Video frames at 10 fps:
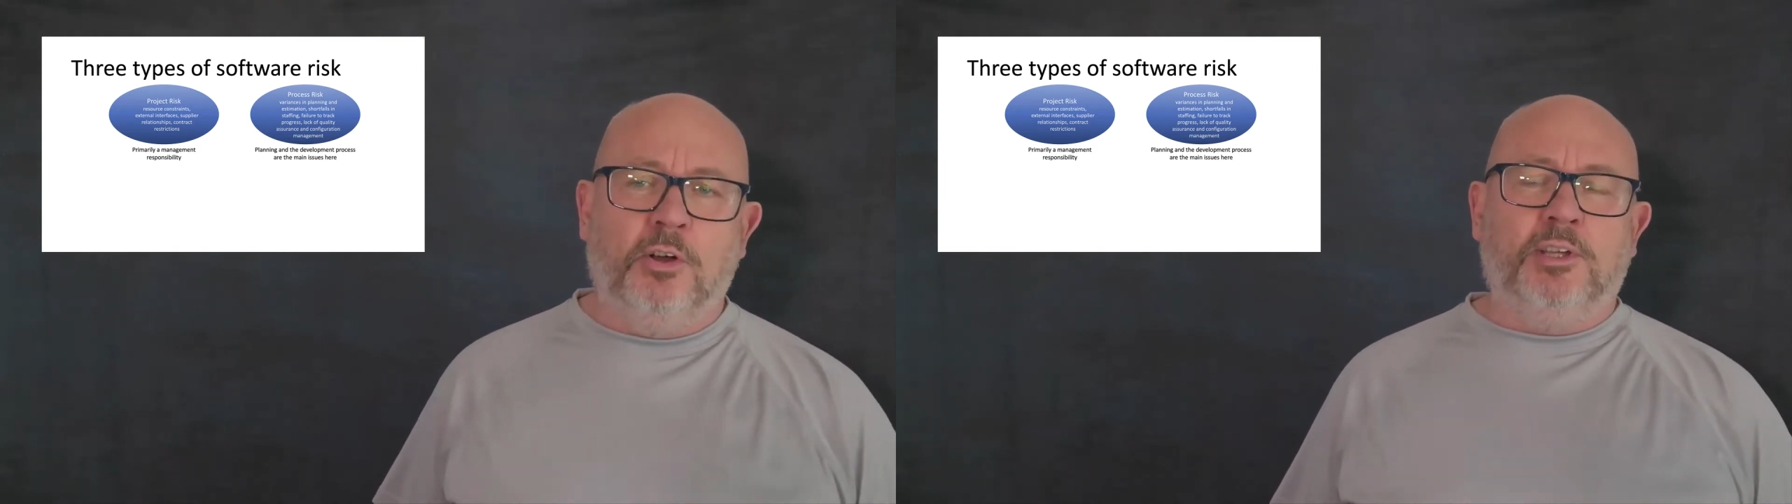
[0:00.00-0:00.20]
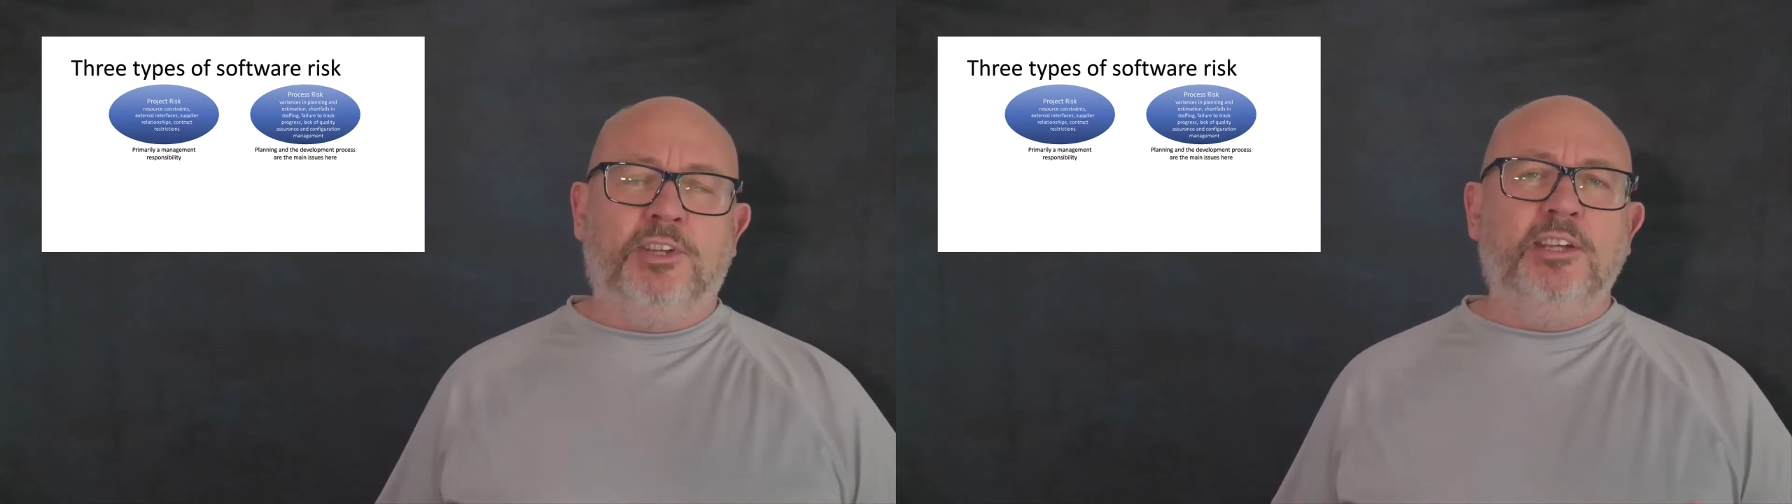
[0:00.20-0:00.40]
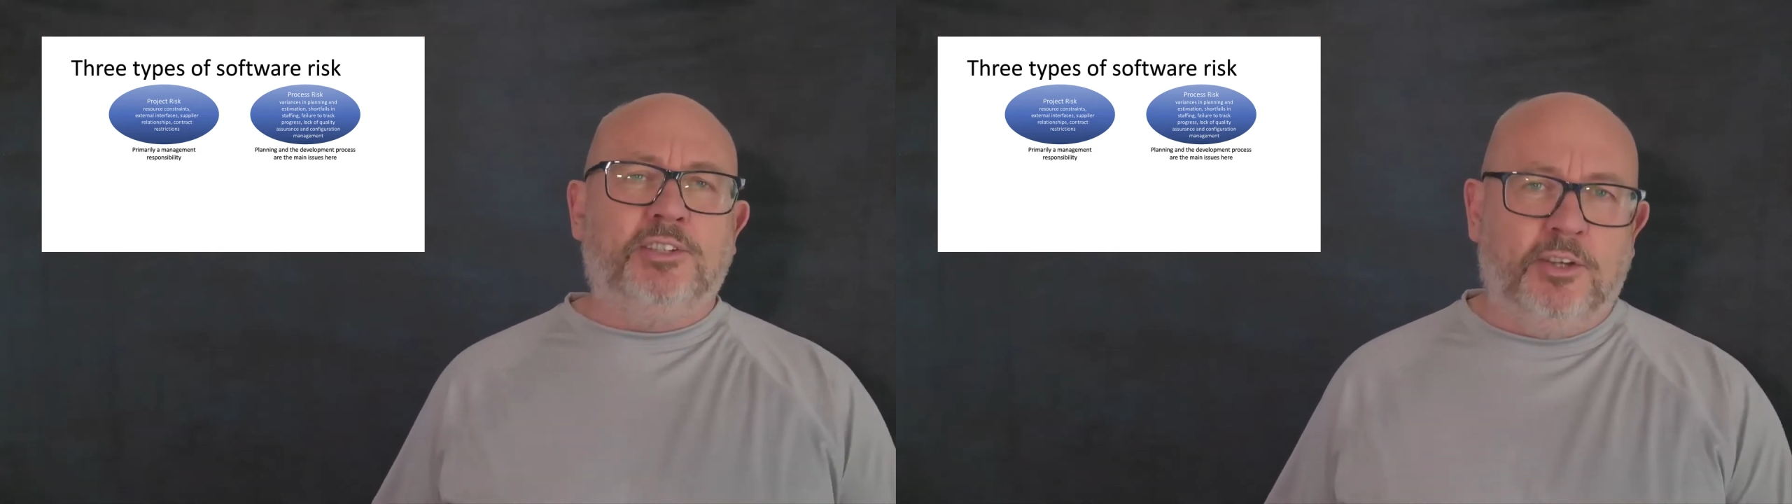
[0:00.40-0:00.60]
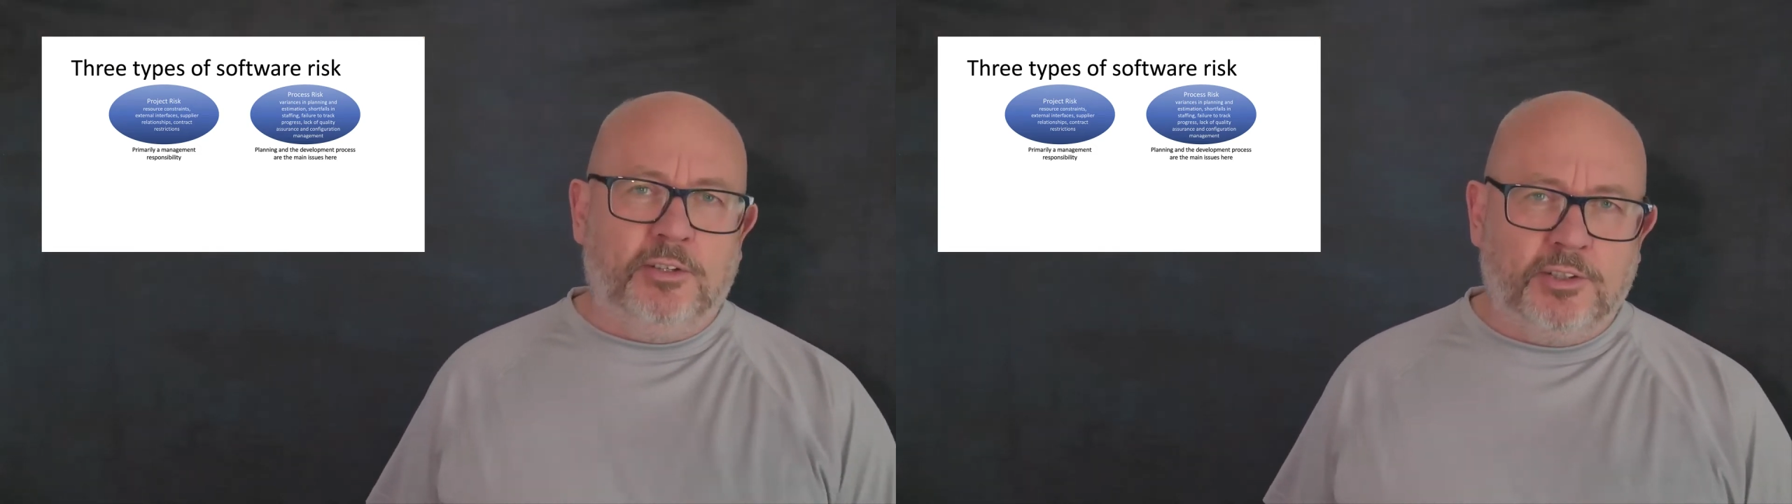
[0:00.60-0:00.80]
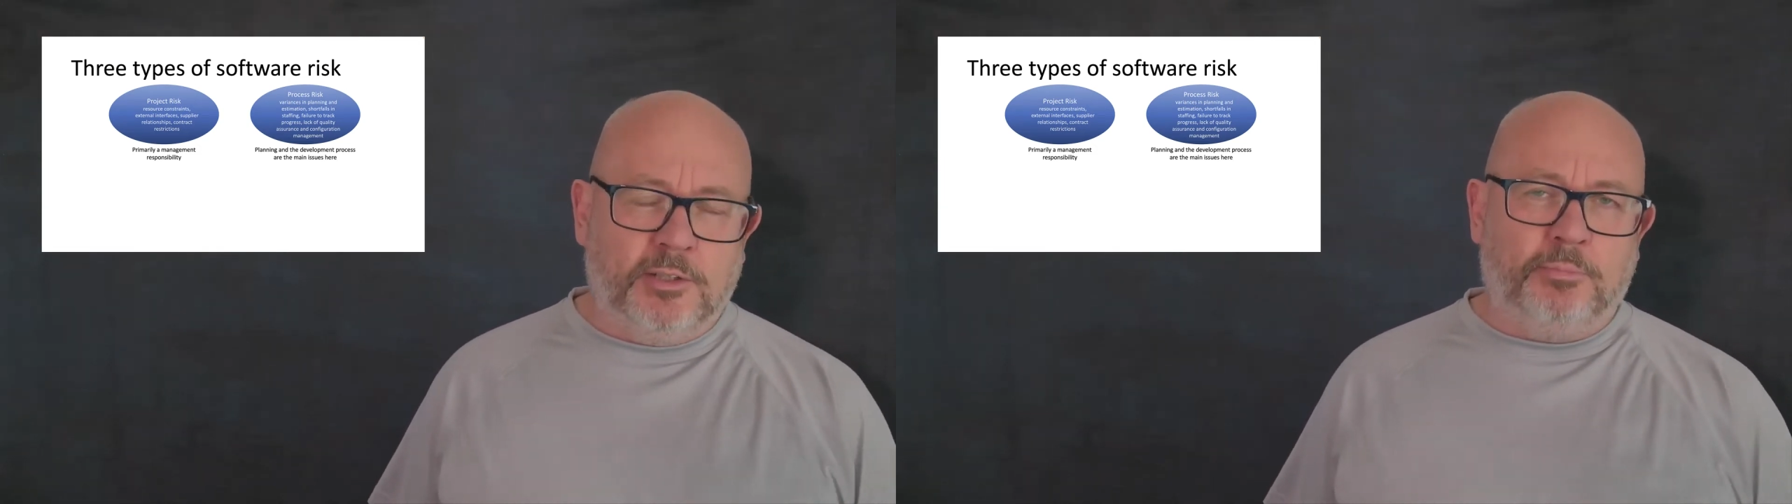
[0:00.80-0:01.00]
It's internal
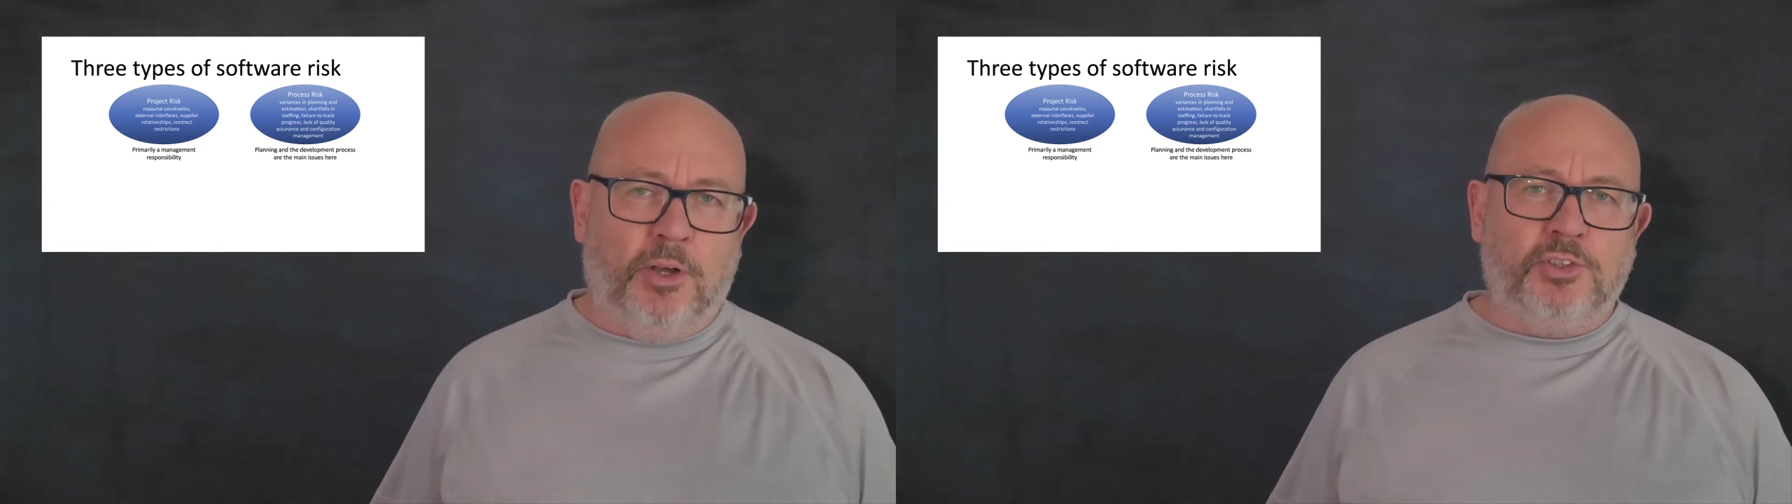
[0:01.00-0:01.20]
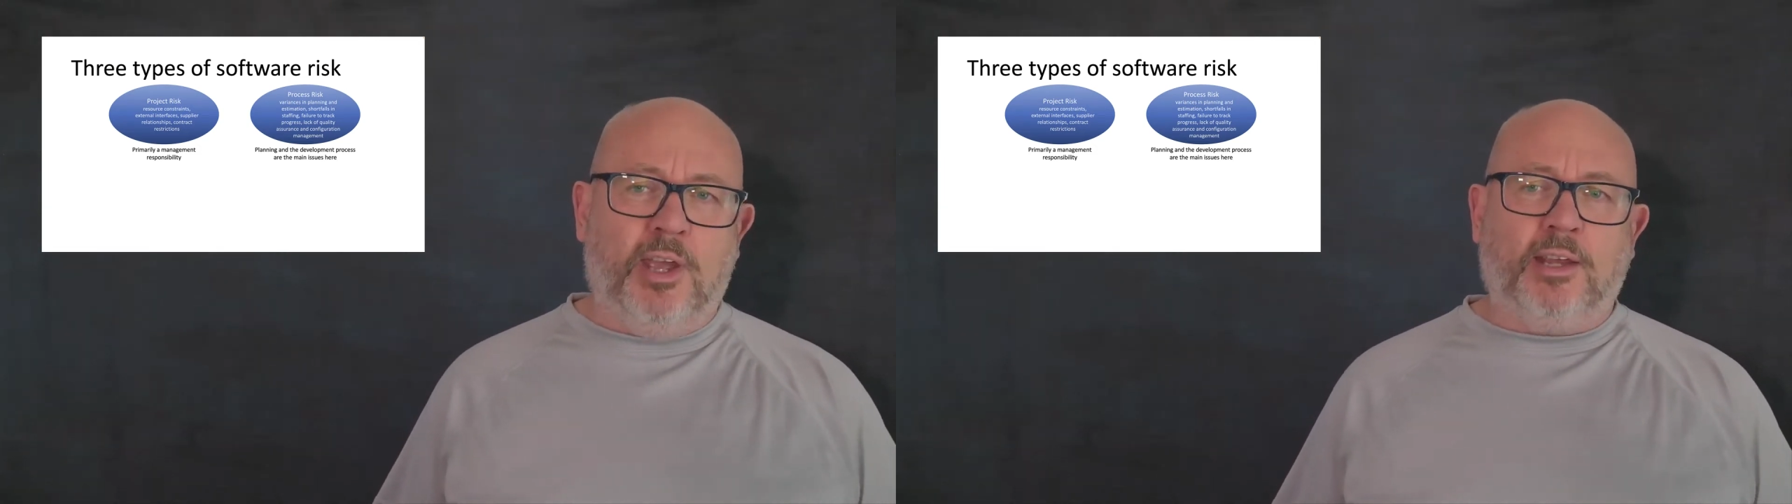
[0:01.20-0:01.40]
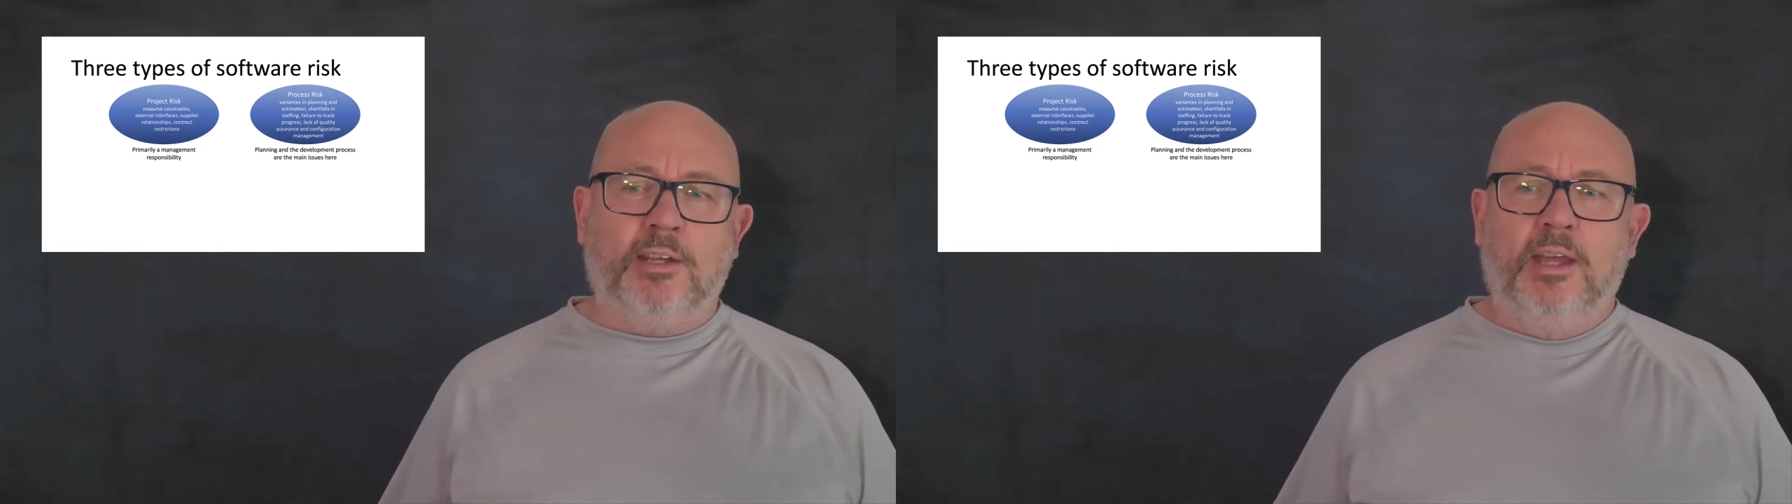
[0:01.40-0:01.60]
to the project.